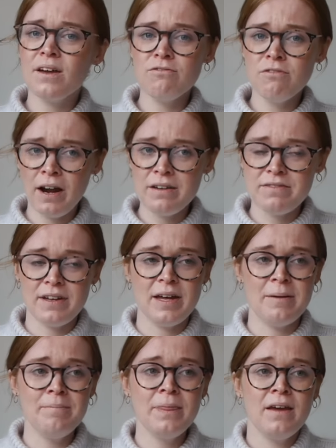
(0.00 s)
right for
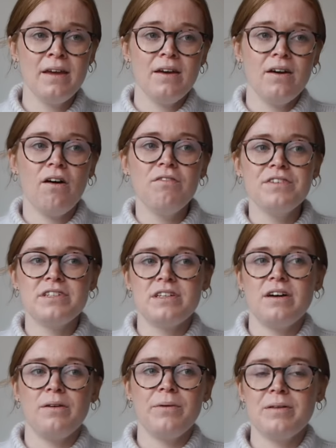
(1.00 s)
him. Obviously
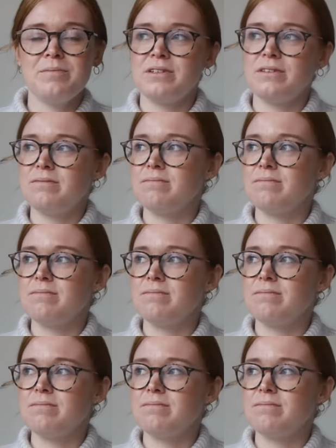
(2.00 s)
I wanted to